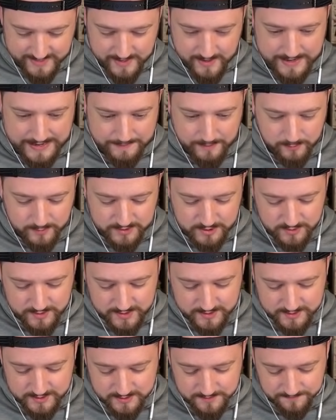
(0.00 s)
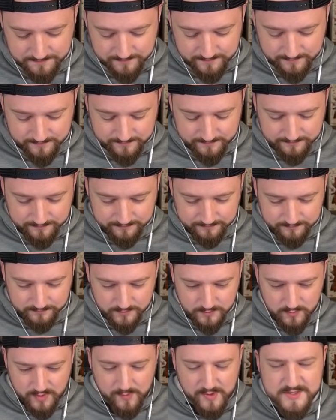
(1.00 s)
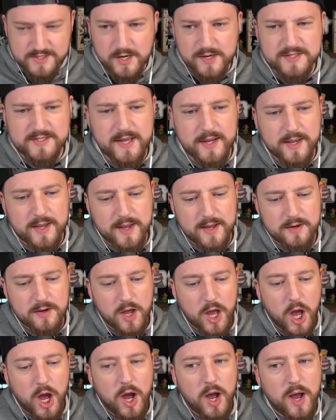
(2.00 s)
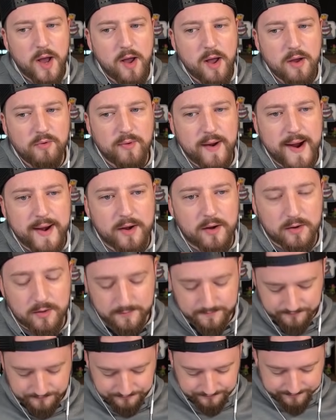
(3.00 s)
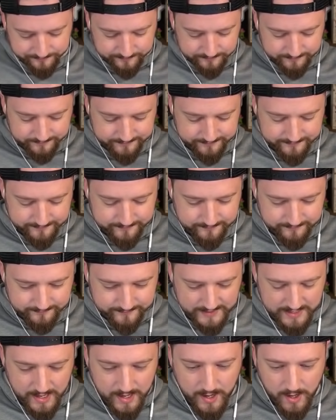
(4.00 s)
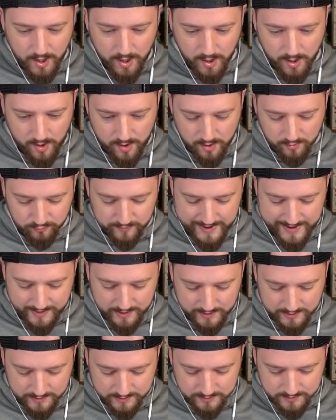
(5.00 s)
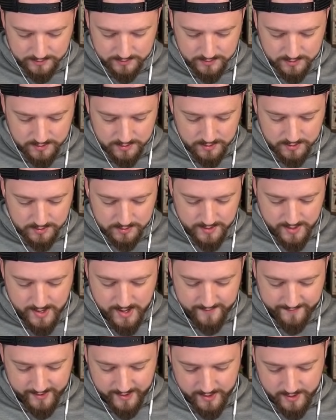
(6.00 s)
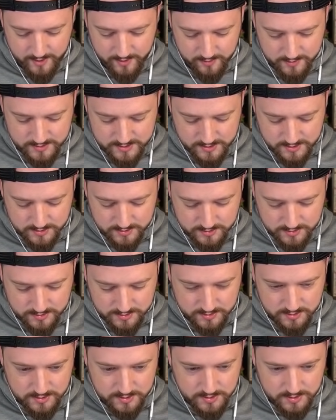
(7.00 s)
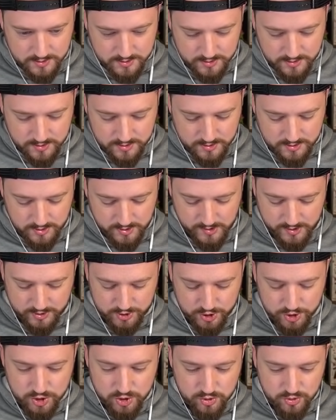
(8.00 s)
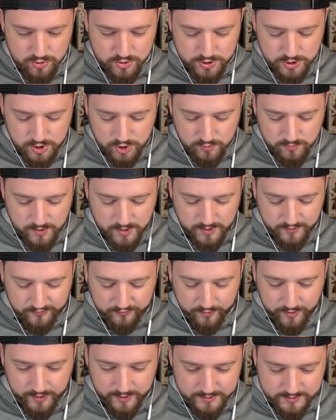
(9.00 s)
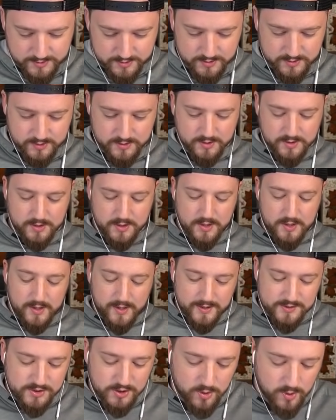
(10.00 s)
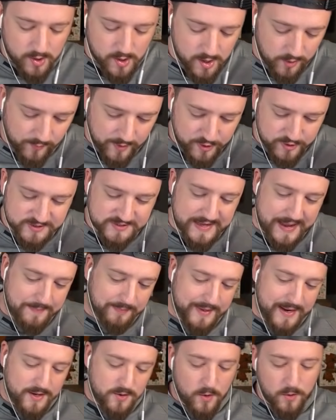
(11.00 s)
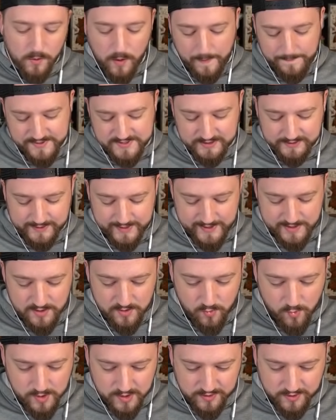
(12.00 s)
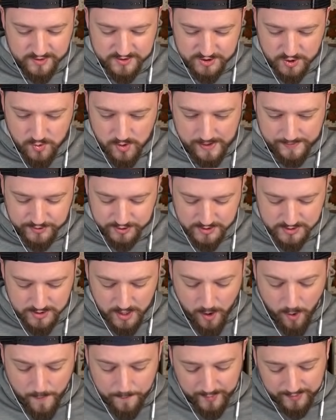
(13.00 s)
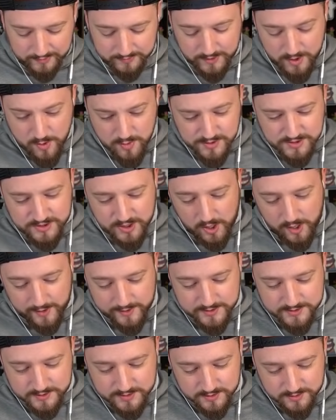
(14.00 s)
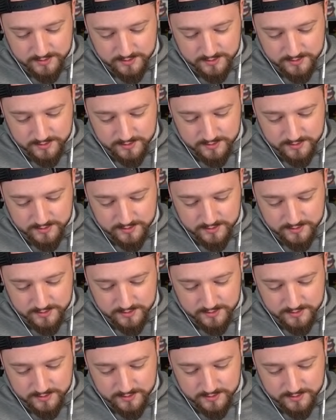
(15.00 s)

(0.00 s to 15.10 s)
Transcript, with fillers: about we do this? Wait, what is he going to attack again? Hog Rider. Hog Rider. Lava Hound. I choose you, my friend. He's going to go Hog Rider, same lane or opposite lane. One of the two options. Oh, a balloon sauce.